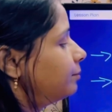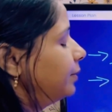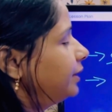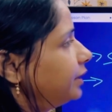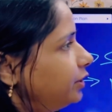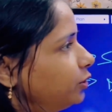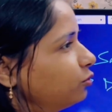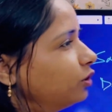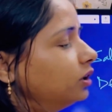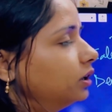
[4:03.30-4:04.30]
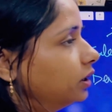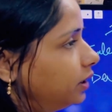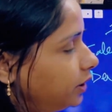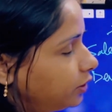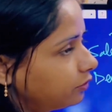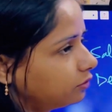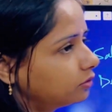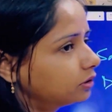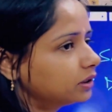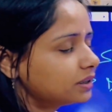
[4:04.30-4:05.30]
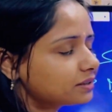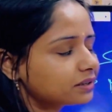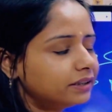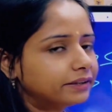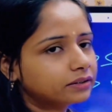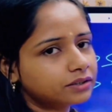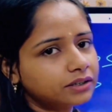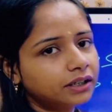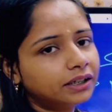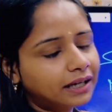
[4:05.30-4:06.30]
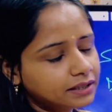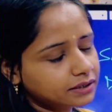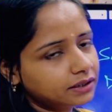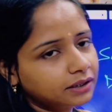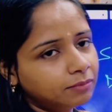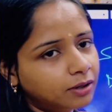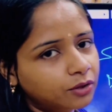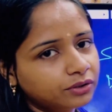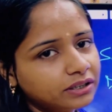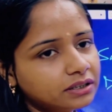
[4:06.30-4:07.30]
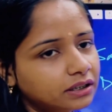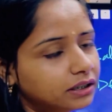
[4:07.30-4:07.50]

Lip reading: but interviewer is interesting in asking about this